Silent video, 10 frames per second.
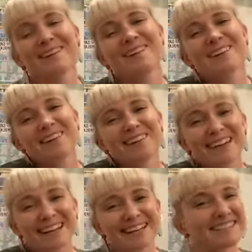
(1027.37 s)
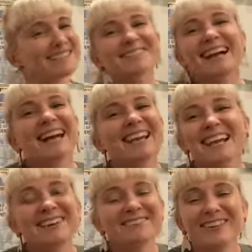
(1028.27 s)
Oh, Coralie, I
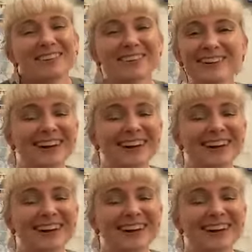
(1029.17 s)
love you.